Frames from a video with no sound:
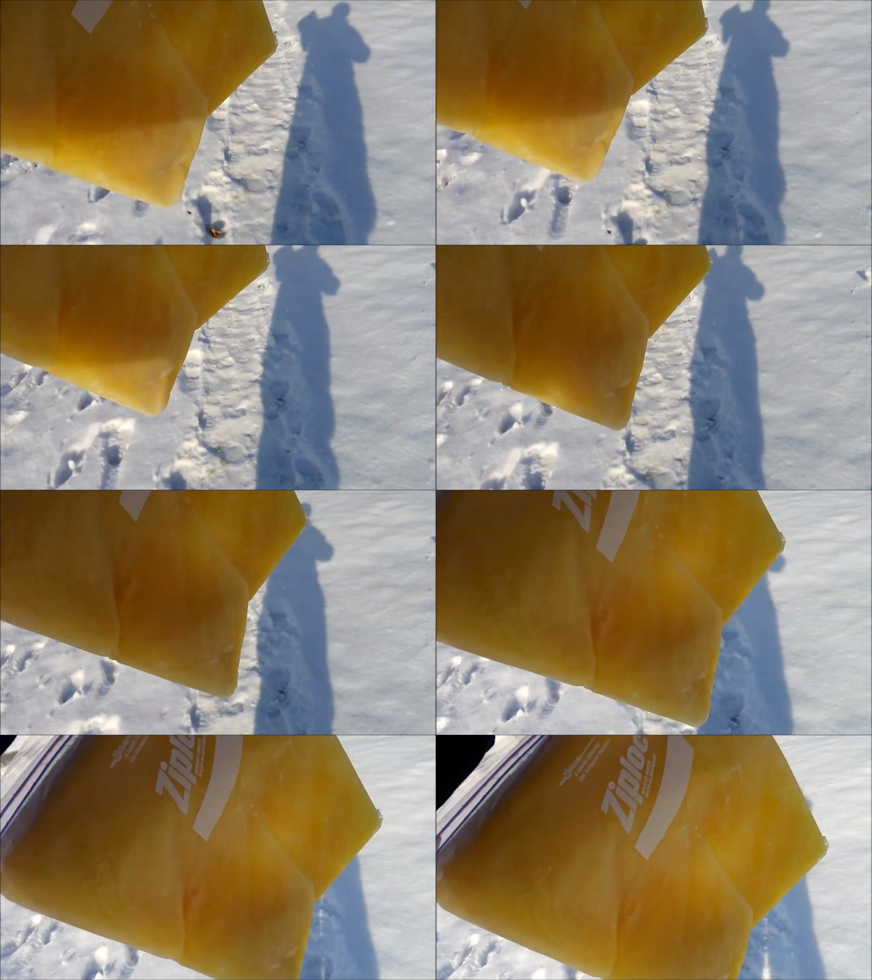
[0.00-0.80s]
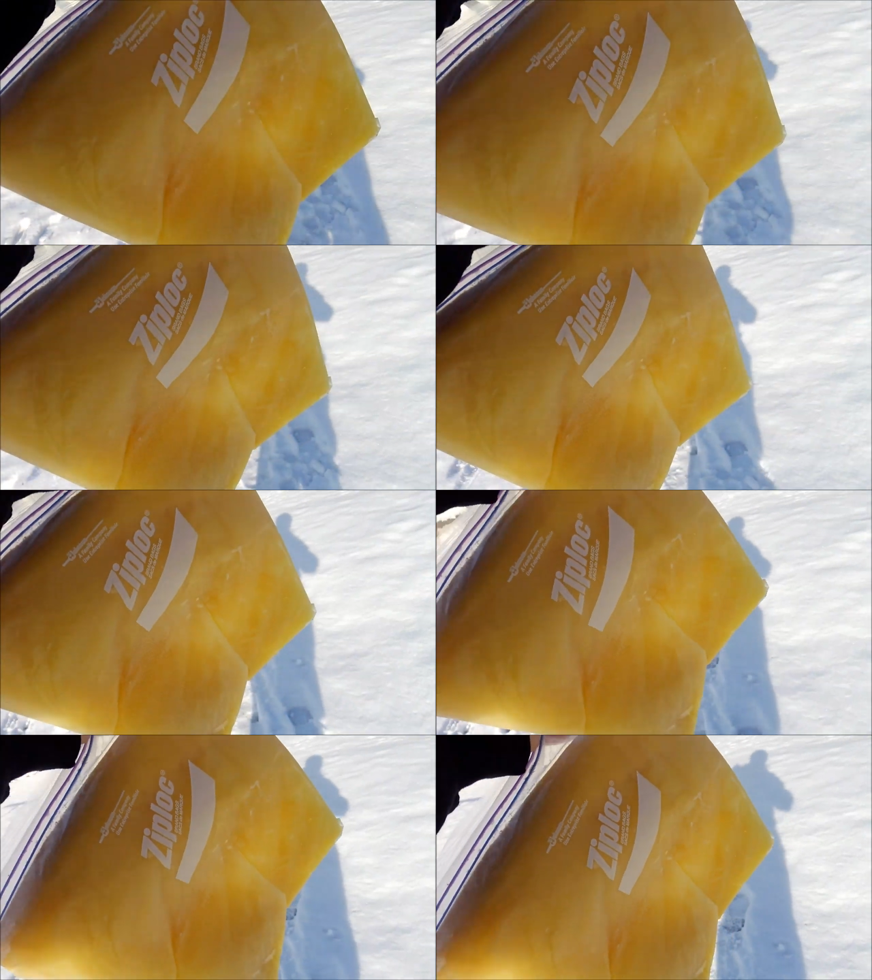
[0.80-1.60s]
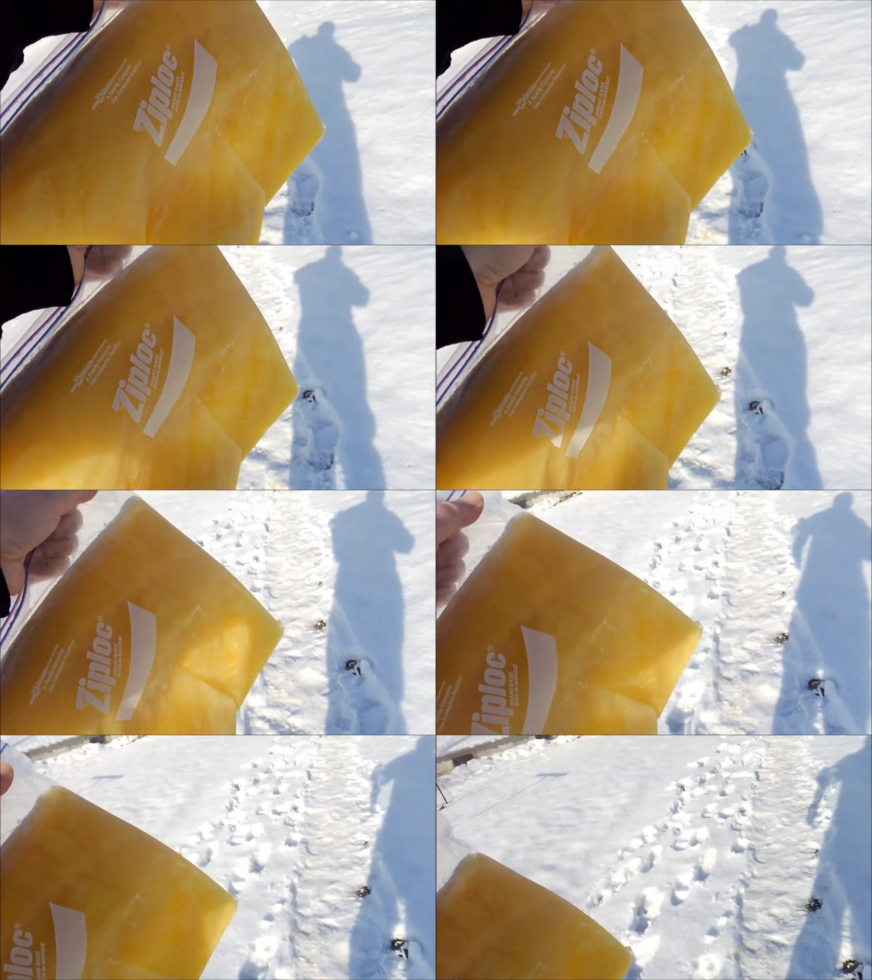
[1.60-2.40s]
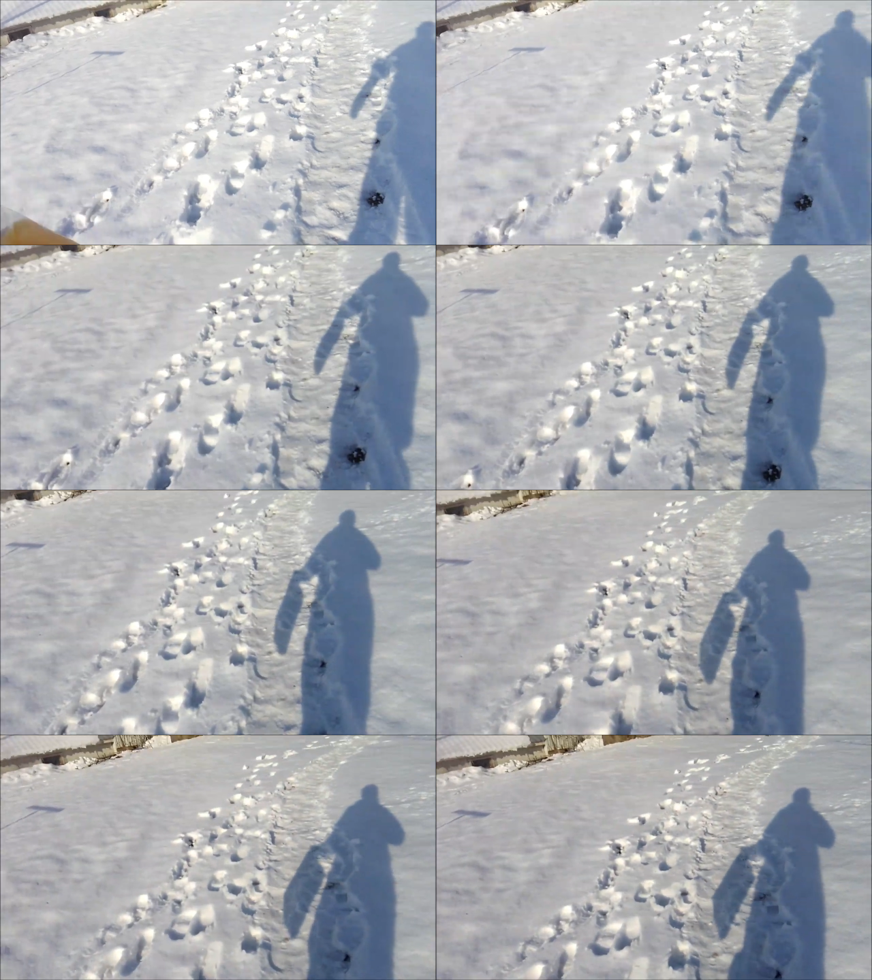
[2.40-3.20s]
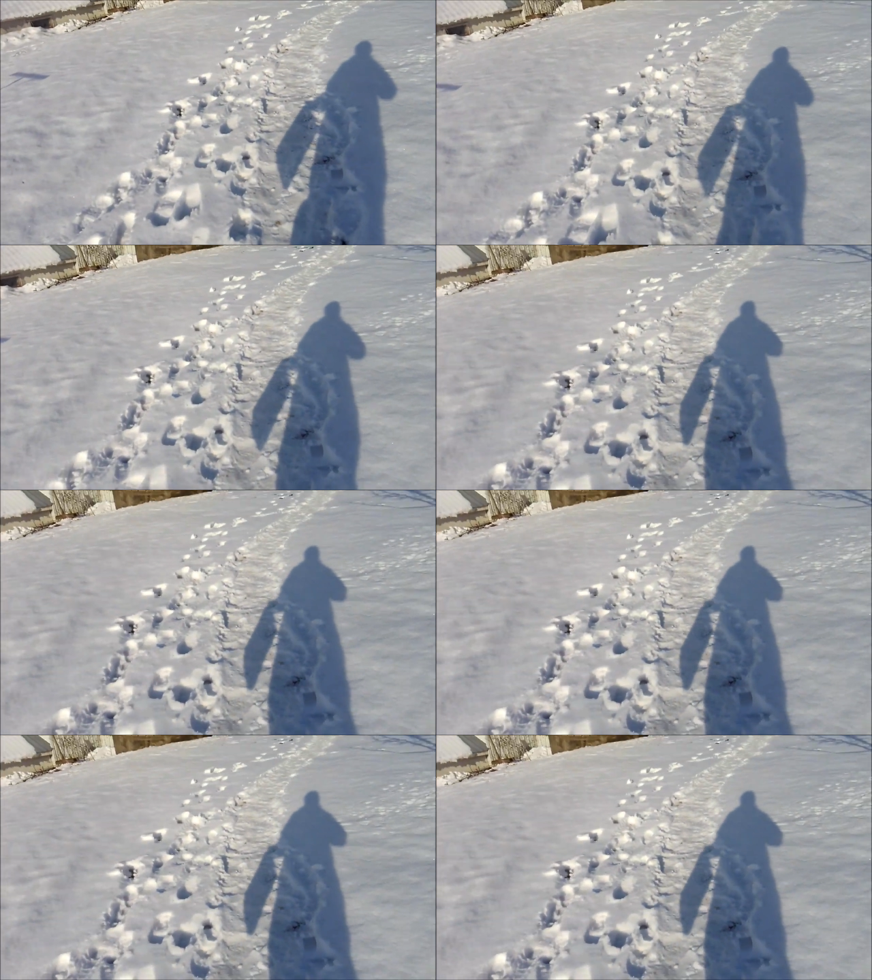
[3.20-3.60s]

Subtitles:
(no speaker visible)